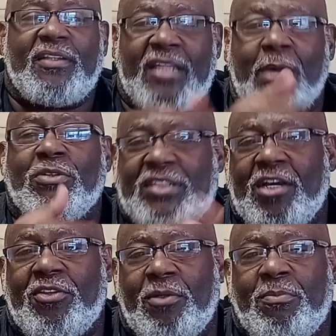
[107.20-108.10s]
they would
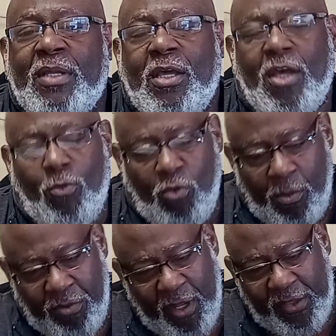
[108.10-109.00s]
tell them,
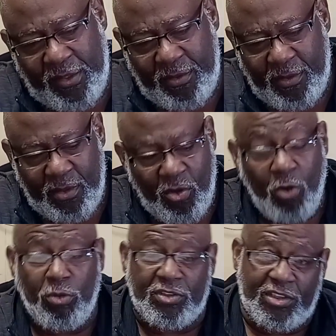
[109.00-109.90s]
well, brother
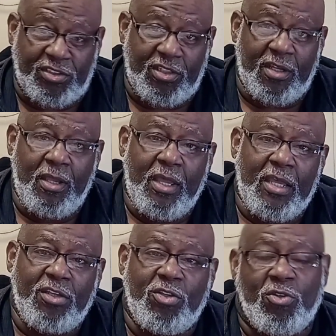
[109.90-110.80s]
or sister,
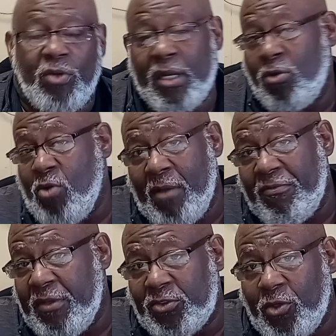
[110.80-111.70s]
they don't go out in
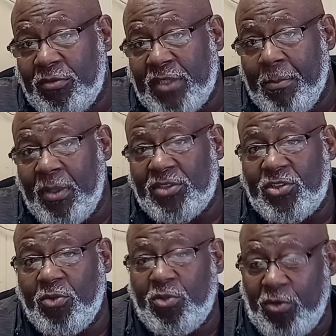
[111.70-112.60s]
field service that much,
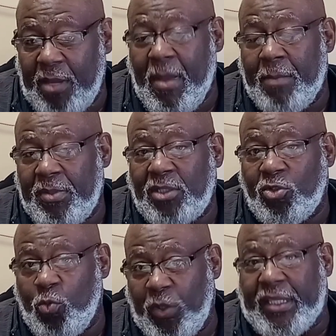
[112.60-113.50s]
so, they might be a
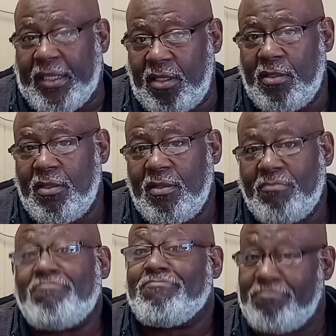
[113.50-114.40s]
little weak.
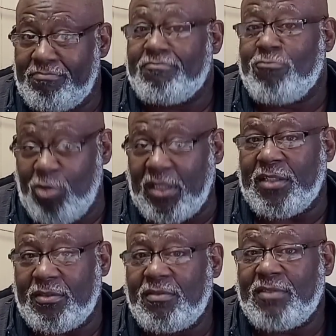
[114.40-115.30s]
Really,
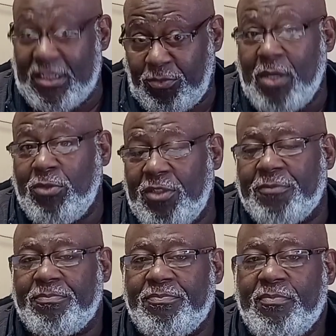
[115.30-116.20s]
that's what they would do.
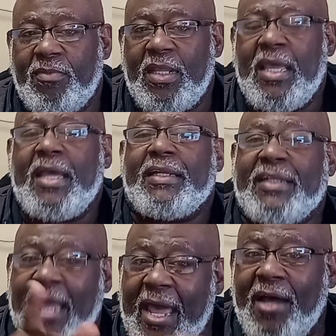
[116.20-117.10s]

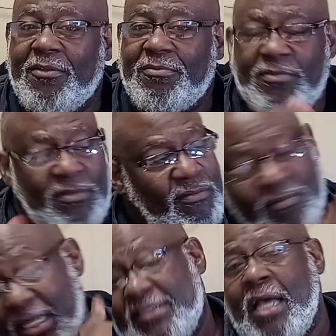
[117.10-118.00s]
Now,
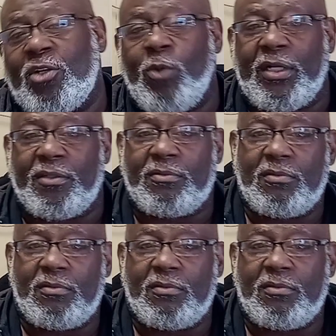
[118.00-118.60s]
that's out the window.